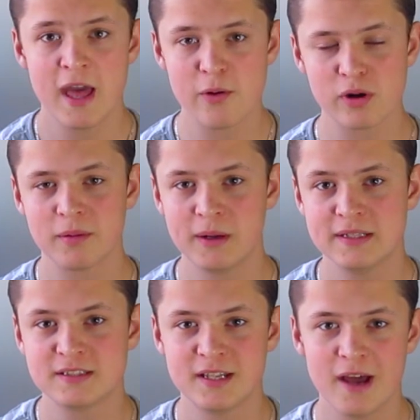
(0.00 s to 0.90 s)
Hey what up
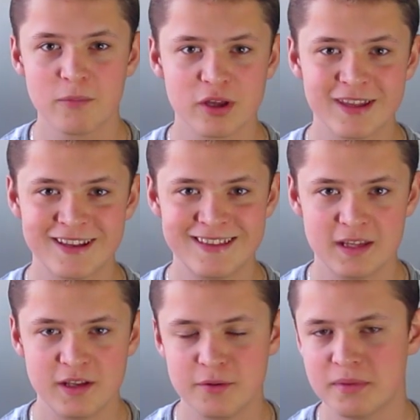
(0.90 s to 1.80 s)
guys, today I'm gonna
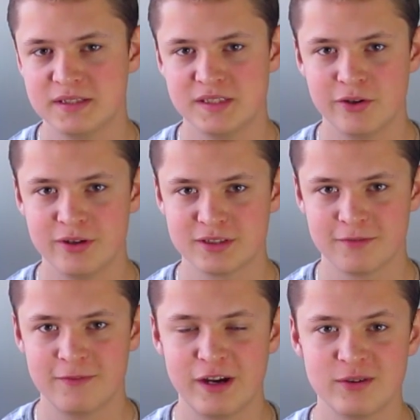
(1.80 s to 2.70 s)
continue my series
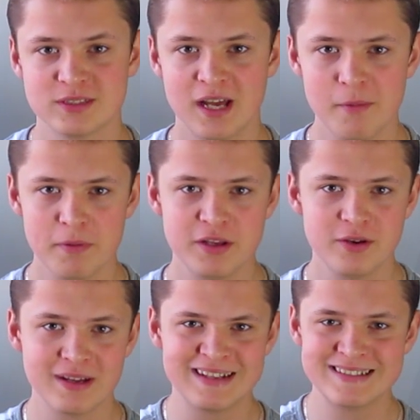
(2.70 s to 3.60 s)
of videos helping
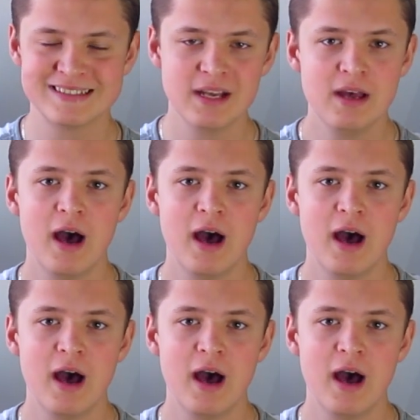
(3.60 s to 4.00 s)
you guys